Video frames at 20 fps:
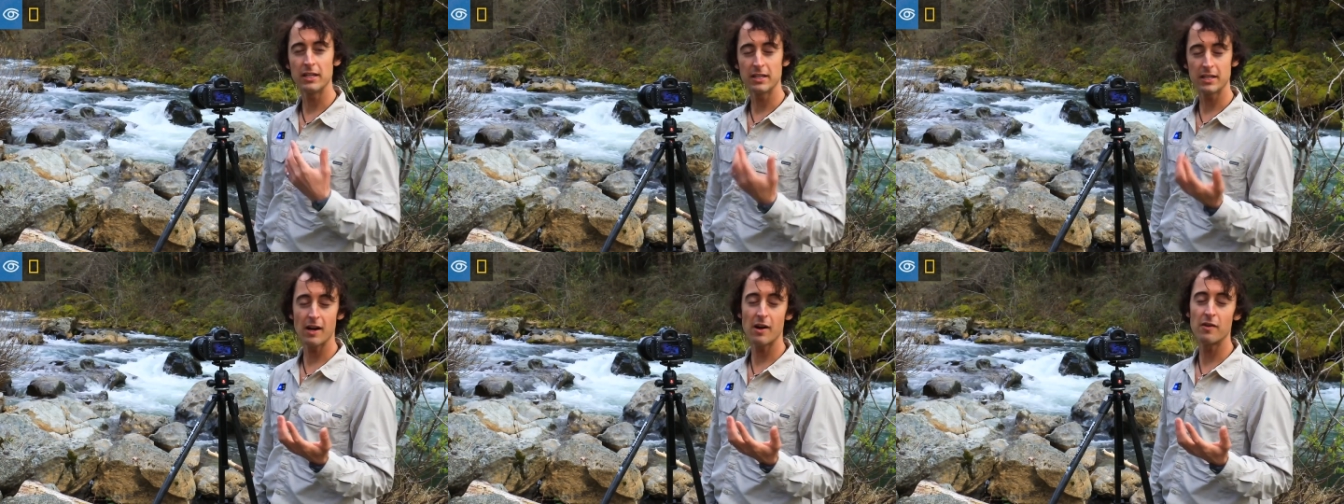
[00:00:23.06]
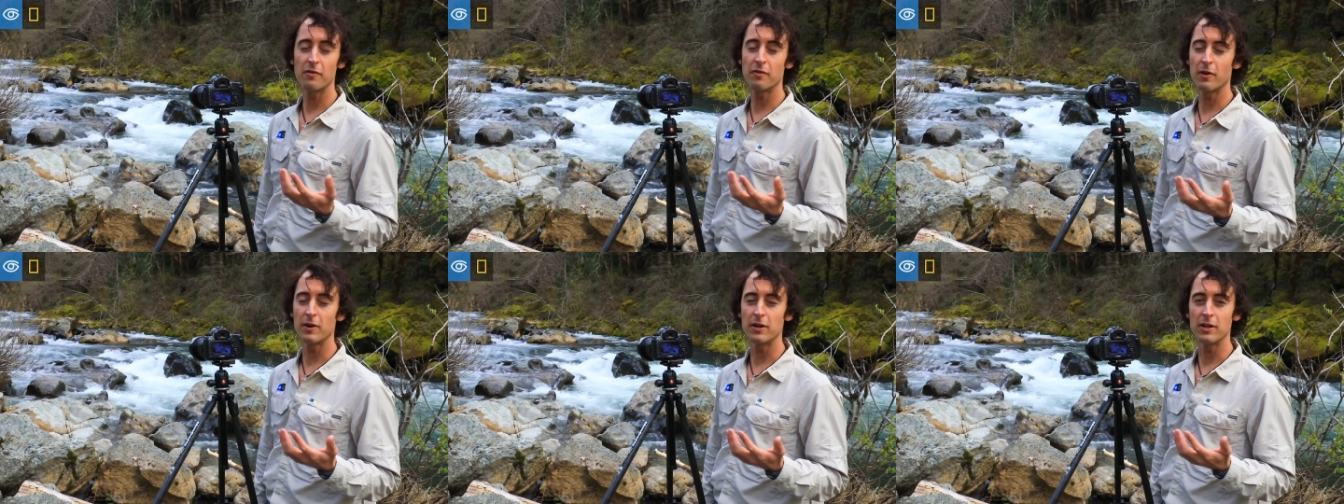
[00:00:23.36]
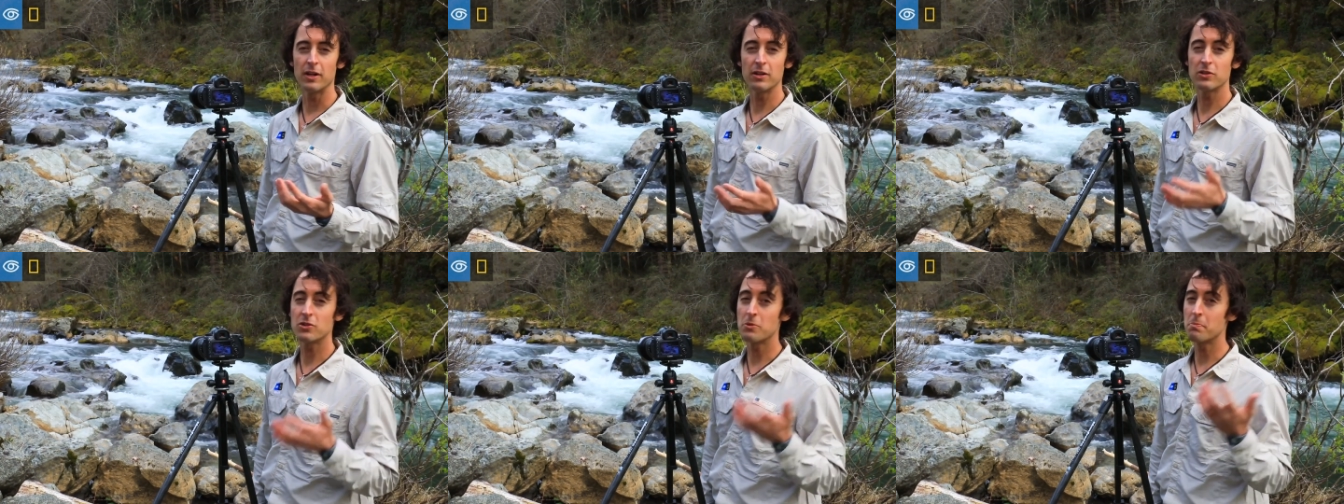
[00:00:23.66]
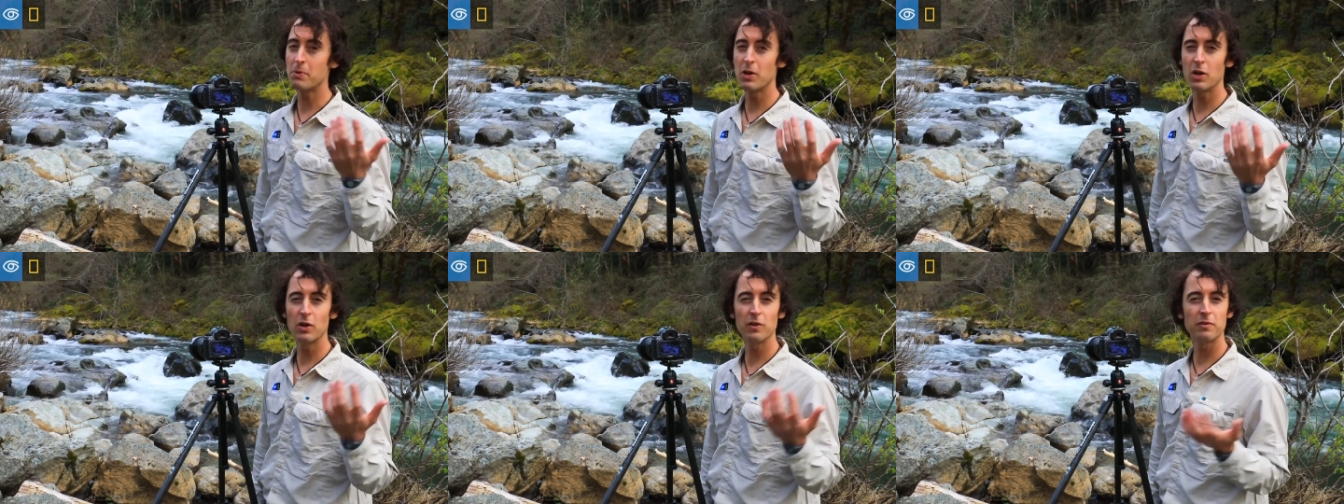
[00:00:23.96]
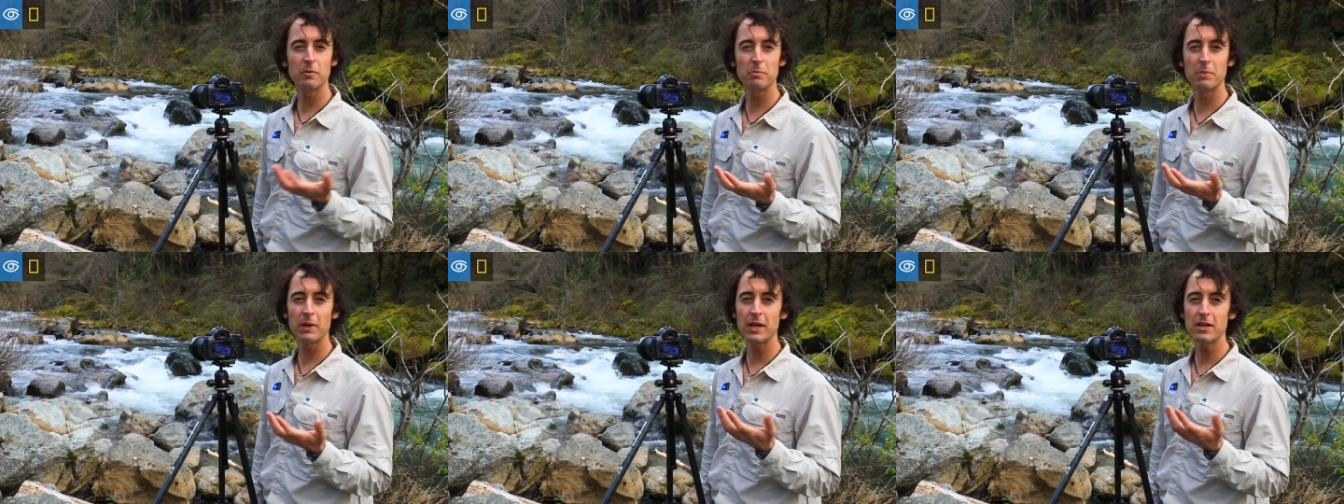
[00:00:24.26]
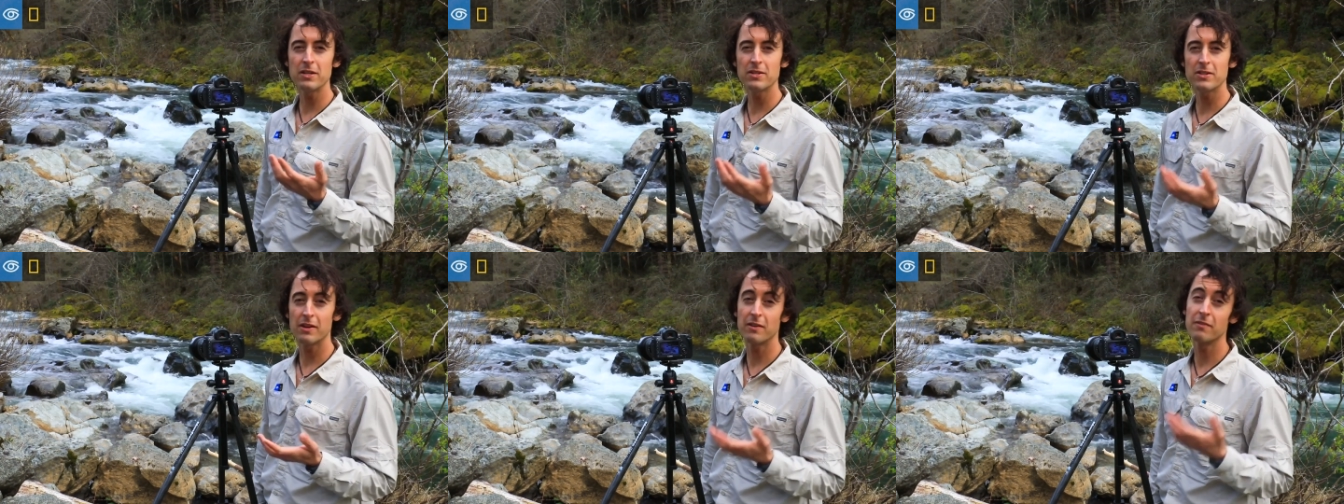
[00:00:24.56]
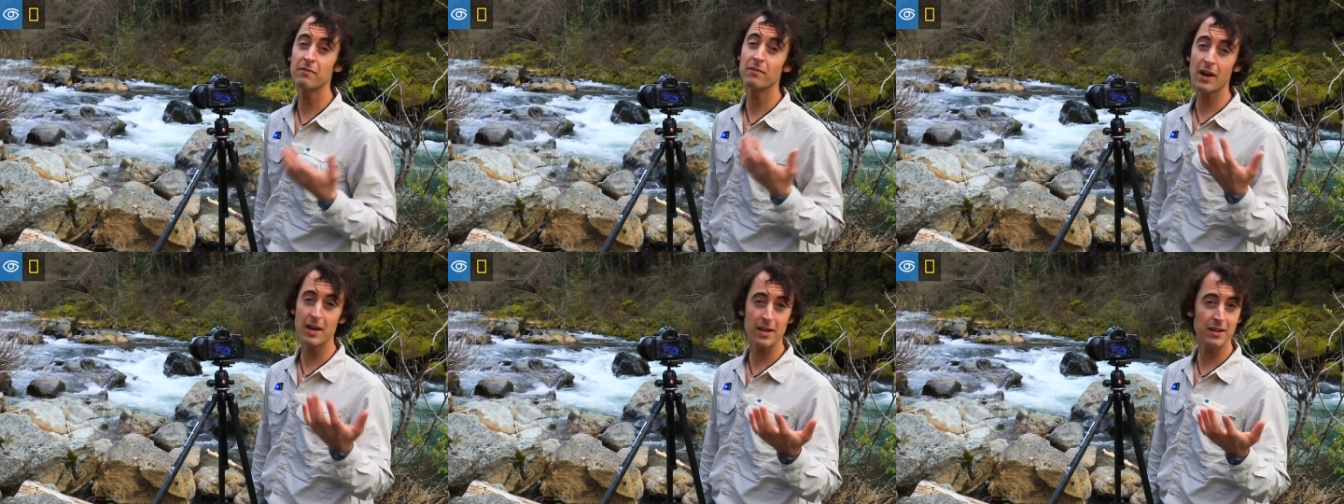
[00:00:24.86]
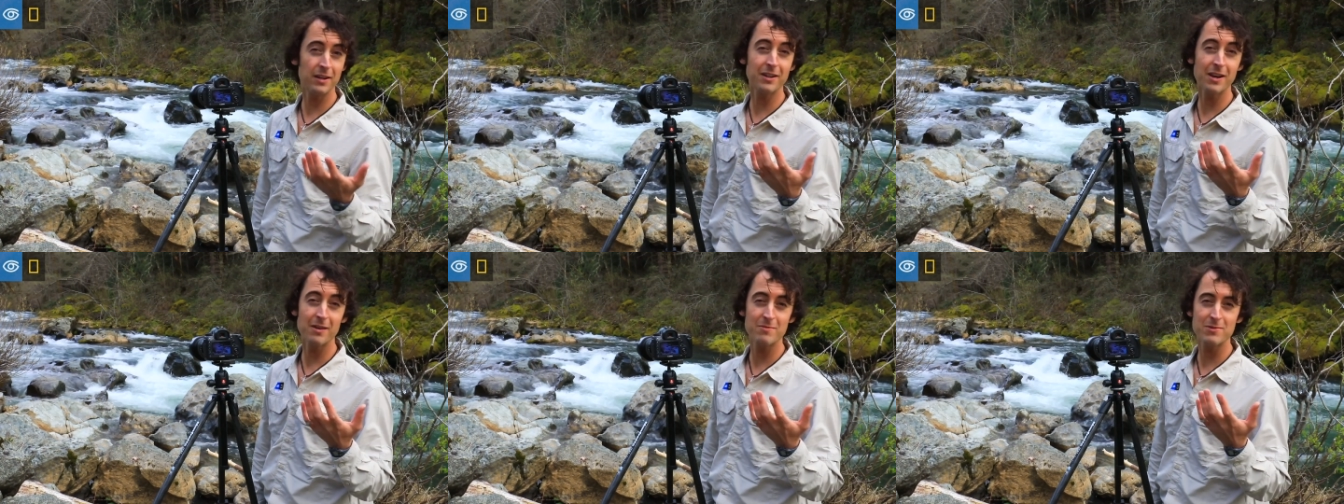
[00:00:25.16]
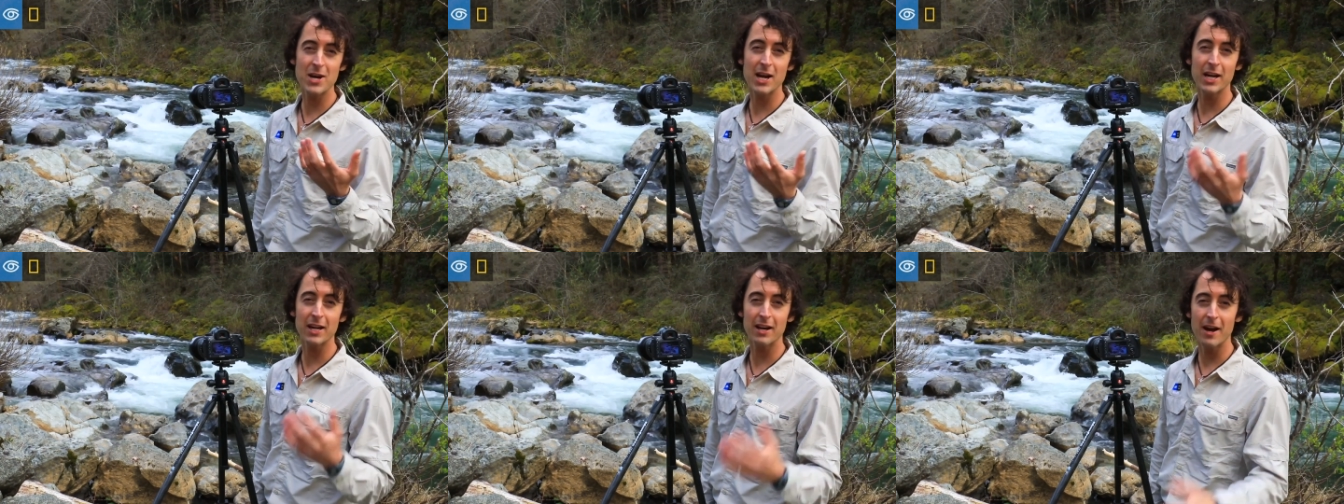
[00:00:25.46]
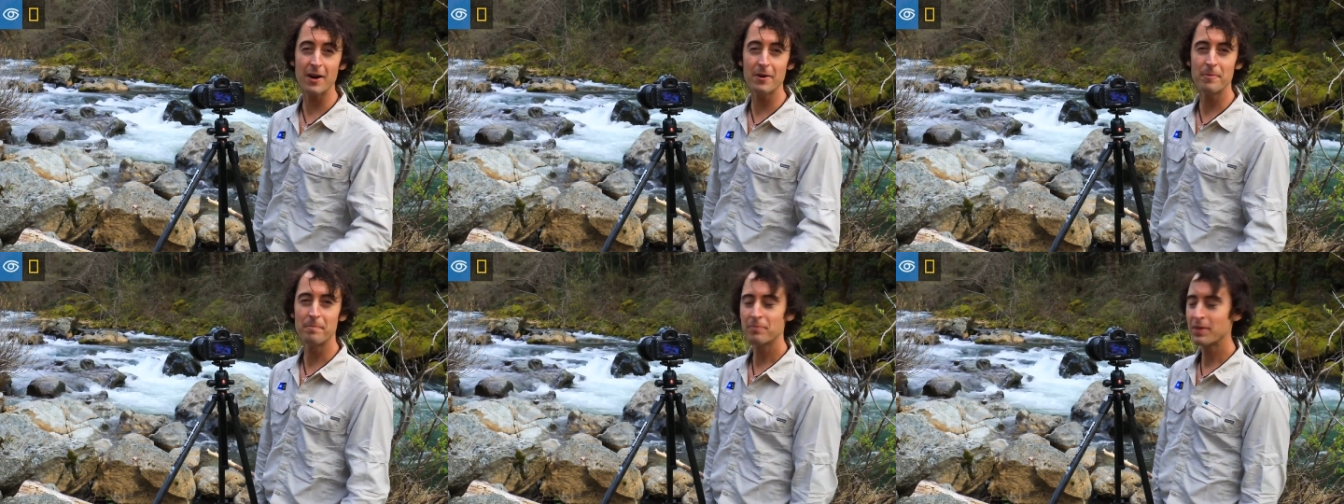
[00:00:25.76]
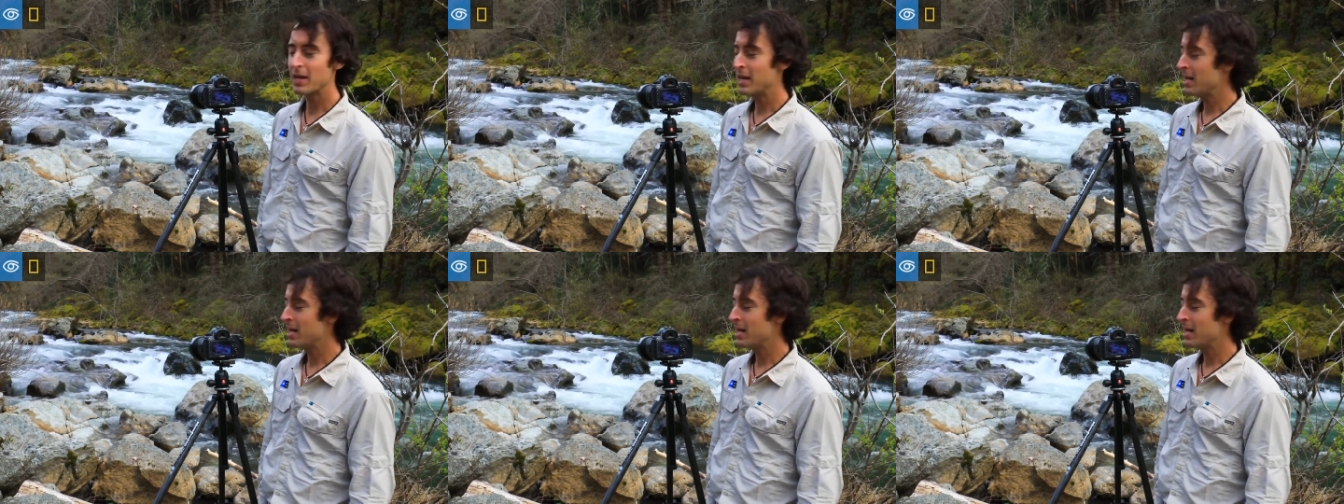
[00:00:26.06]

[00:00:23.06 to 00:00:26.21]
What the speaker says: in California. It's a beautiful place. I'd invite you to come check it out.